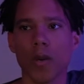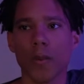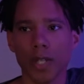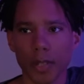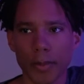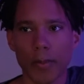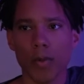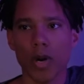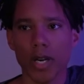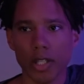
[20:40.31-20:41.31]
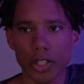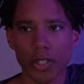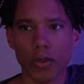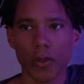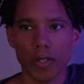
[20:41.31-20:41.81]
really put more energy
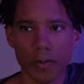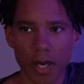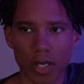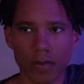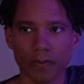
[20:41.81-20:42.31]
towards my